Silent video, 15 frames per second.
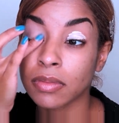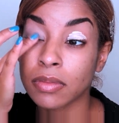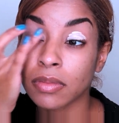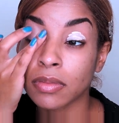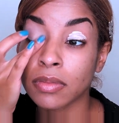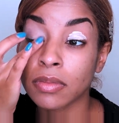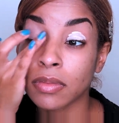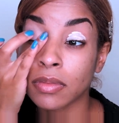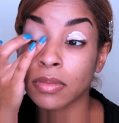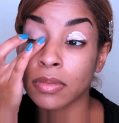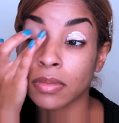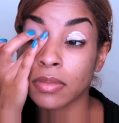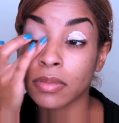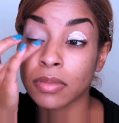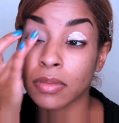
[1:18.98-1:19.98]

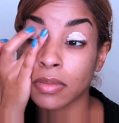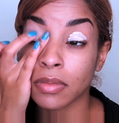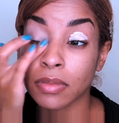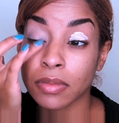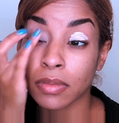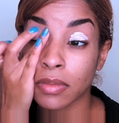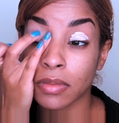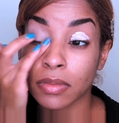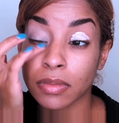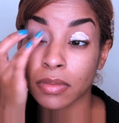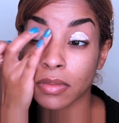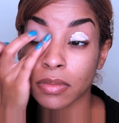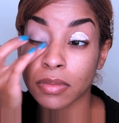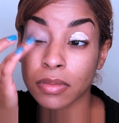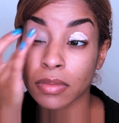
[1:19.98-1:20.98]
No one is speaking in this clip.